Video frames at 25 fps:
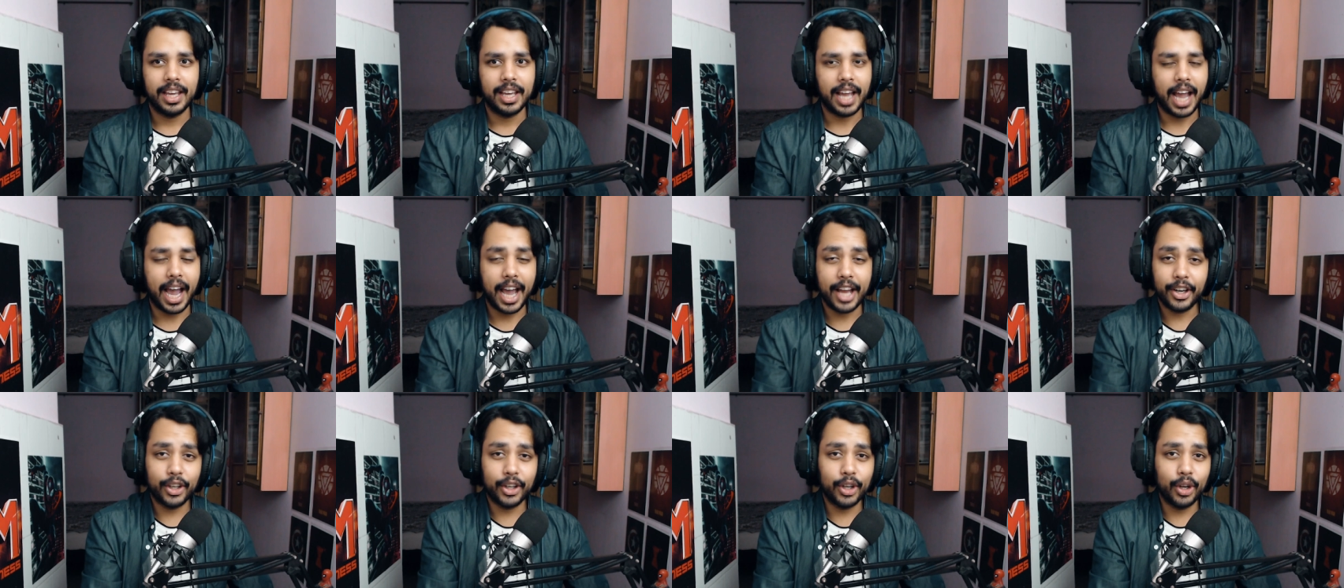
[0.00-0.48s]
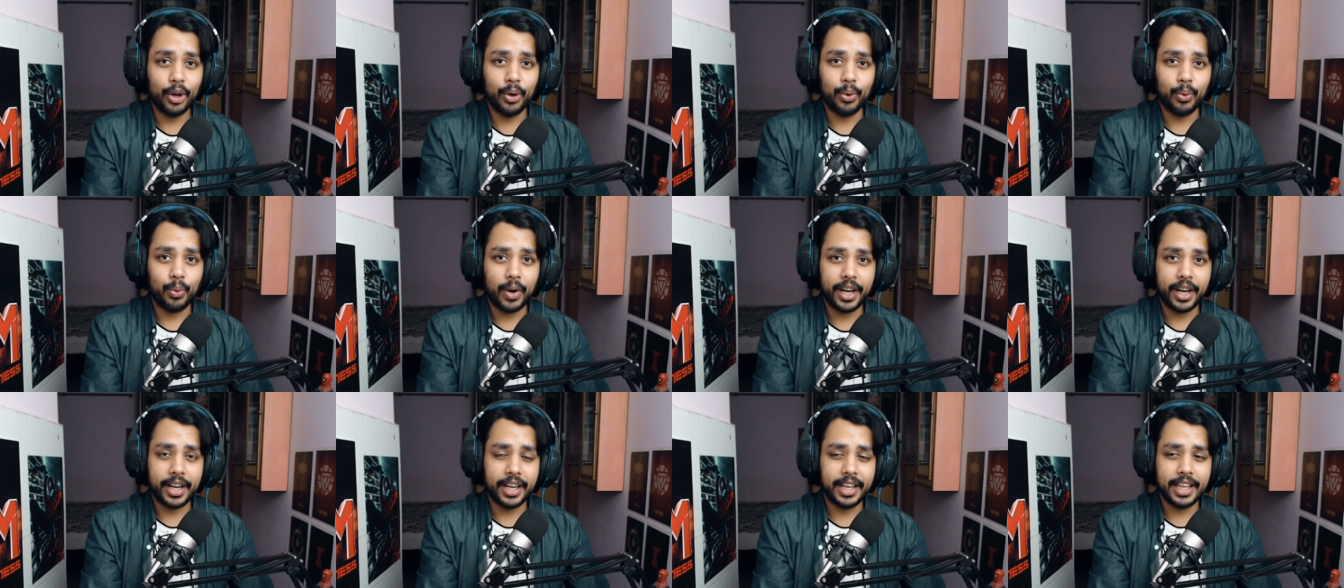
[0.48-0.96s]
I don't know
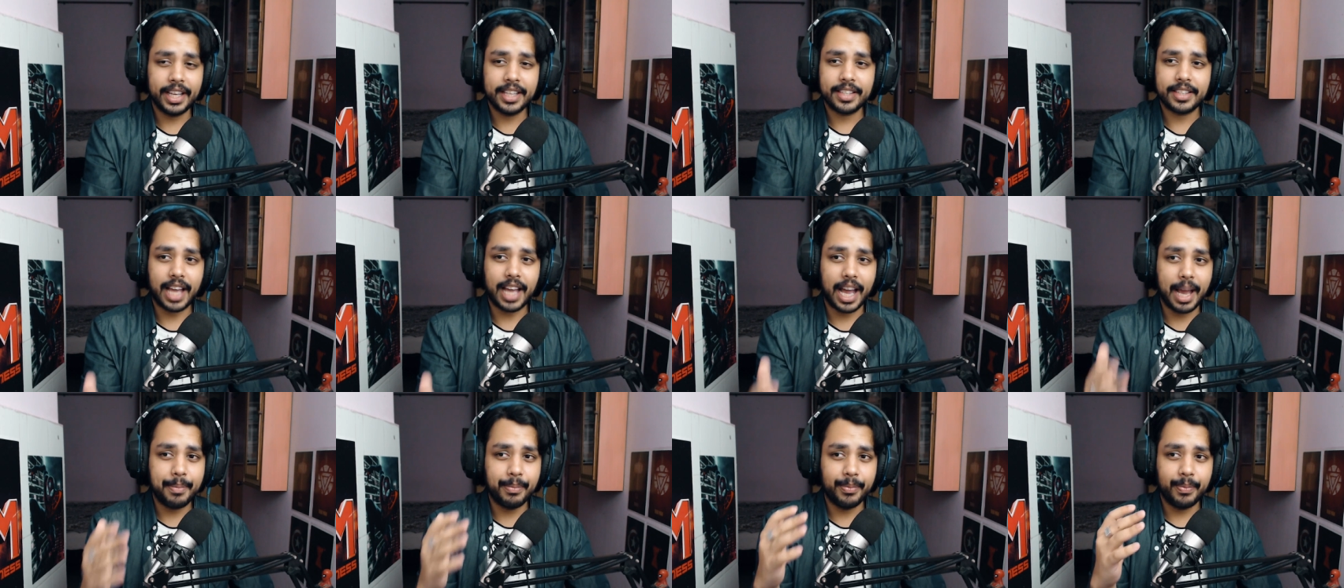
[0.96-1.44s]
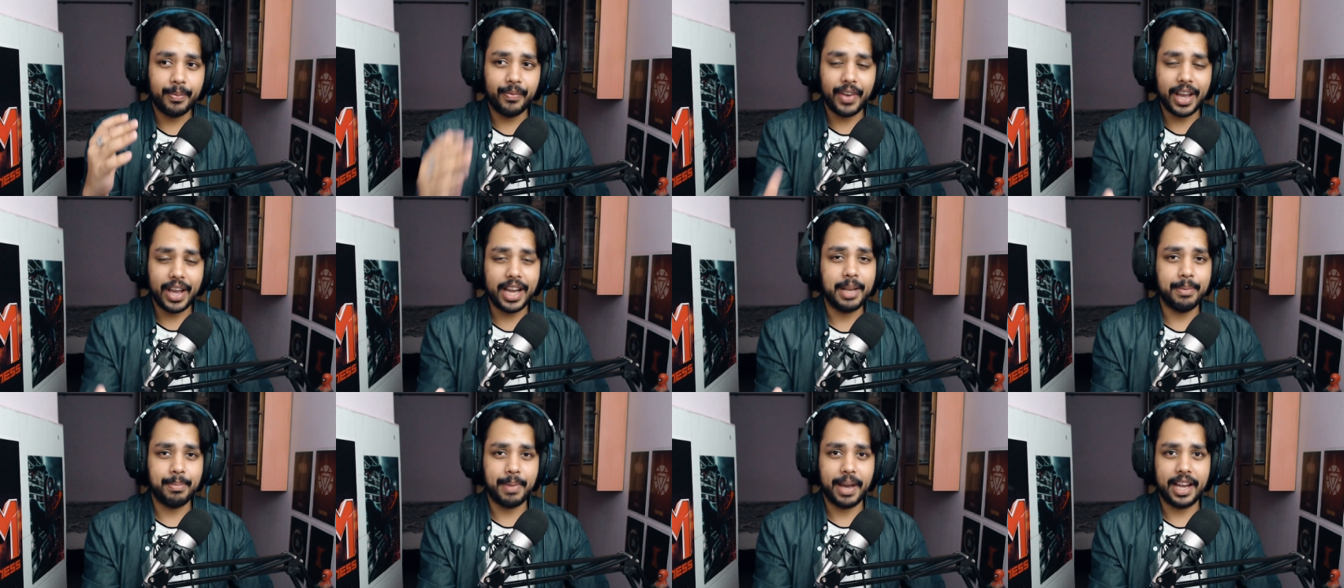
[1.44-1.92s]
what it is. I'm
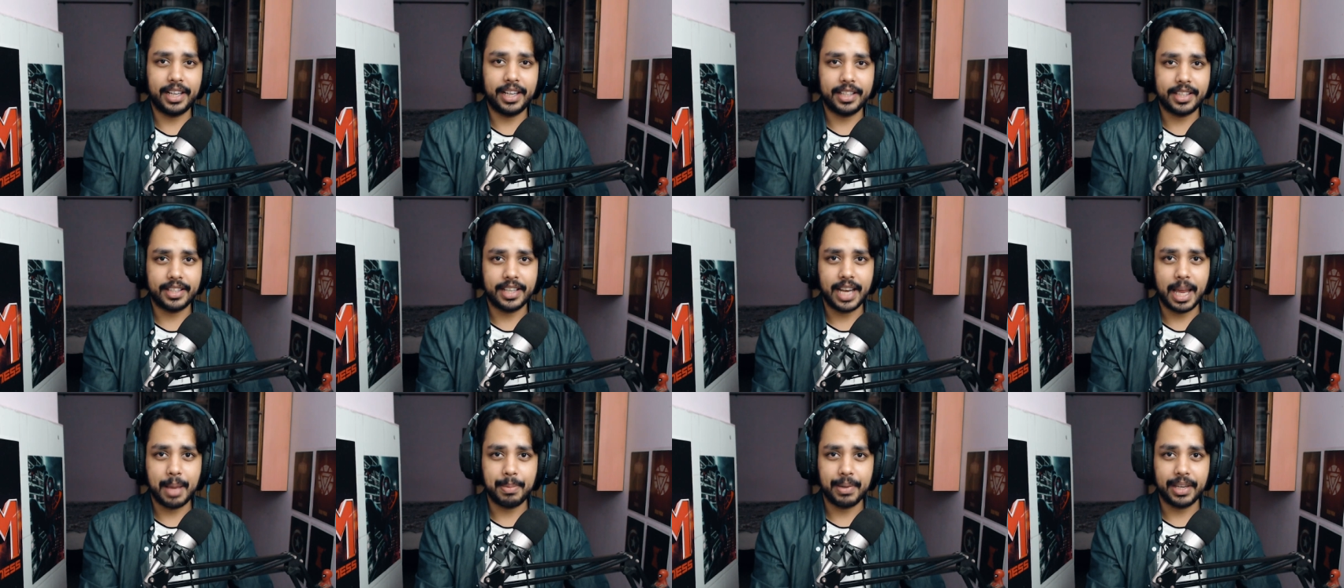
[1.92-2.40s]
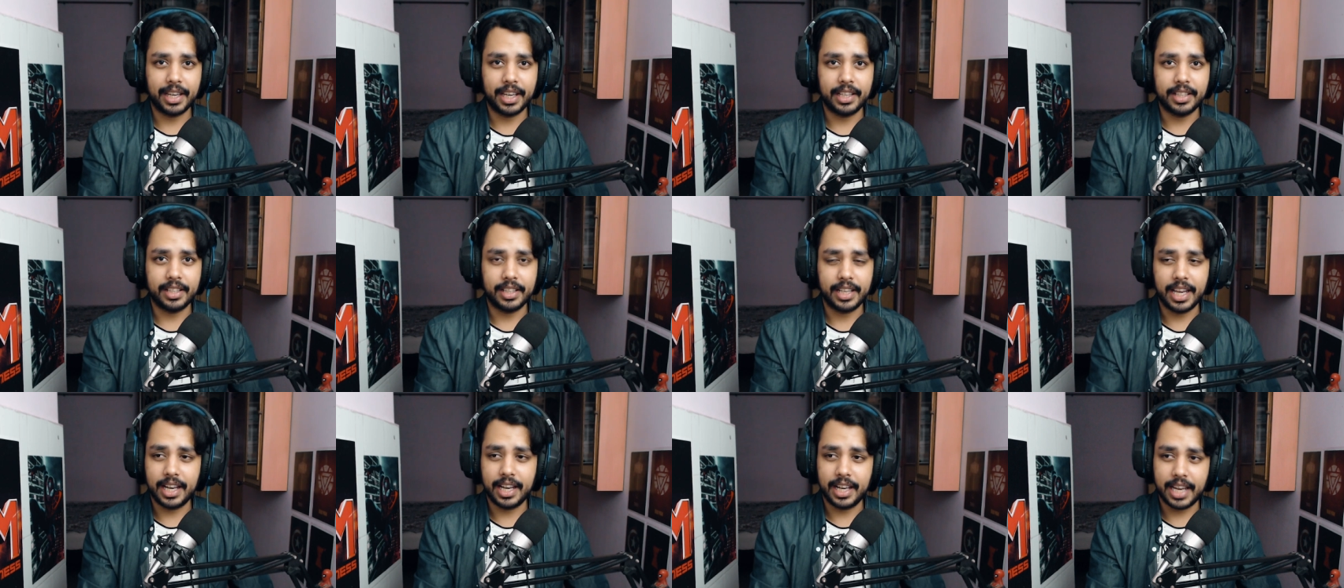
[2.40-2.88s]
very bad at sniping in,
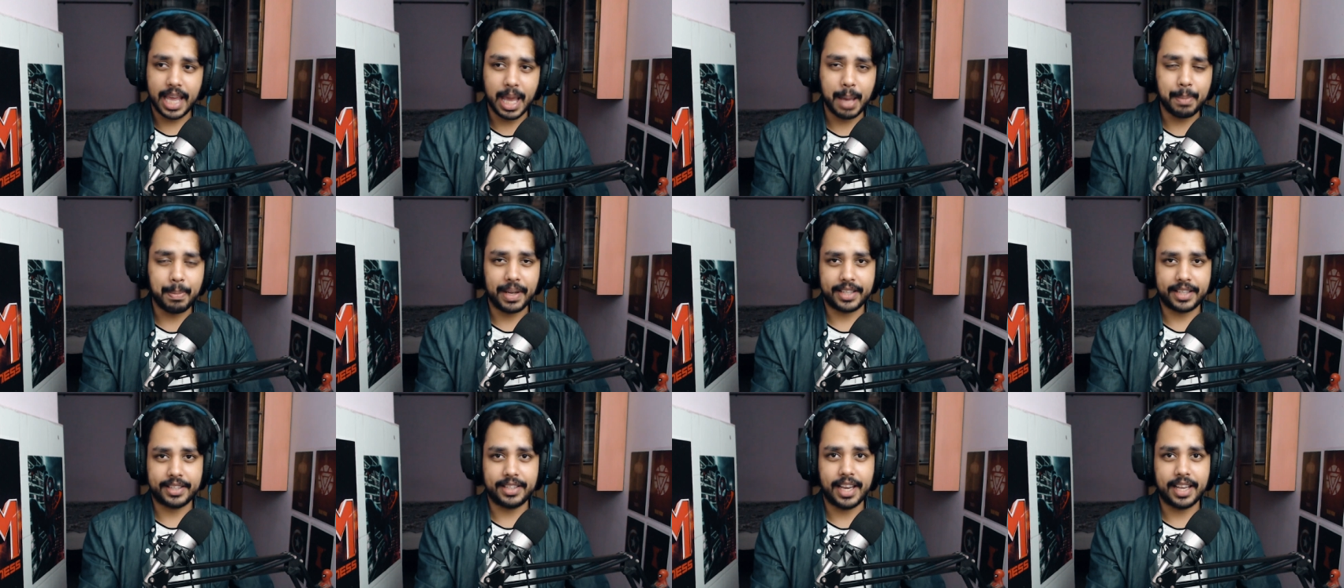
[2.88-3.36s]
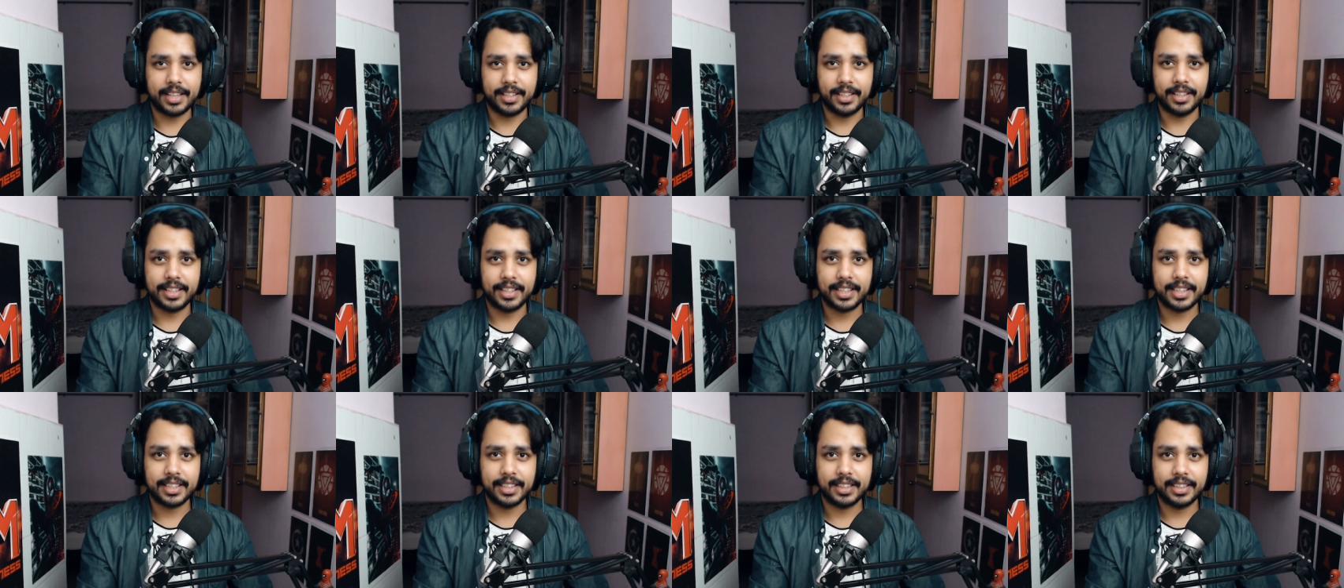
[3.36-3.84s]
in Apex
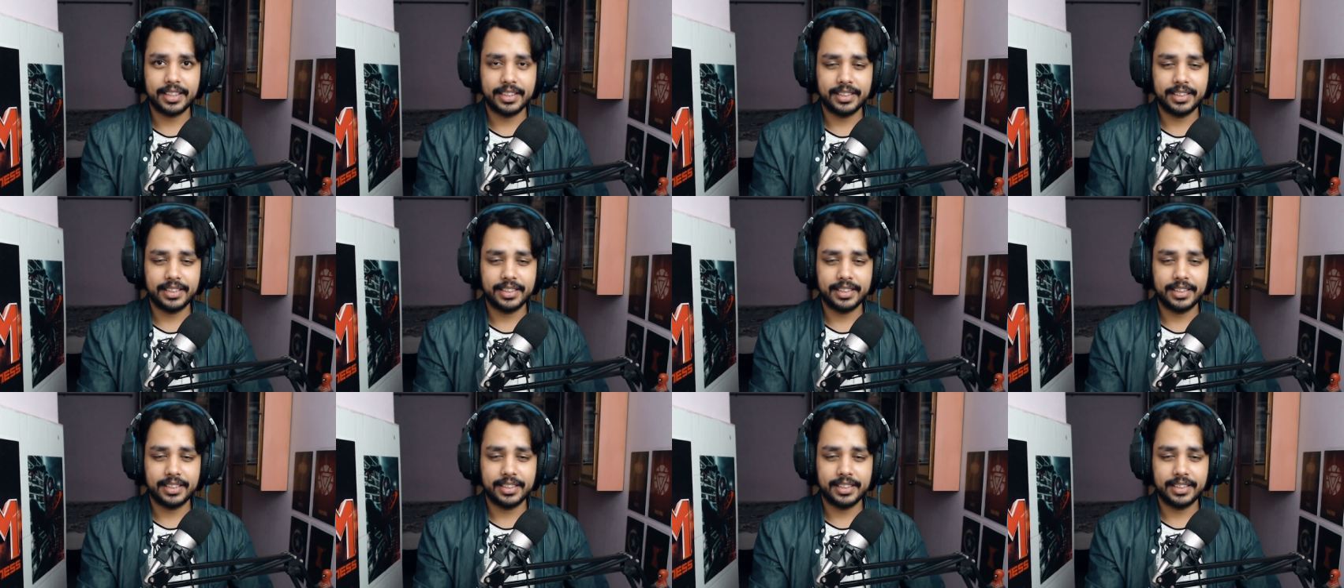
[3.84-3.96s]
Legends.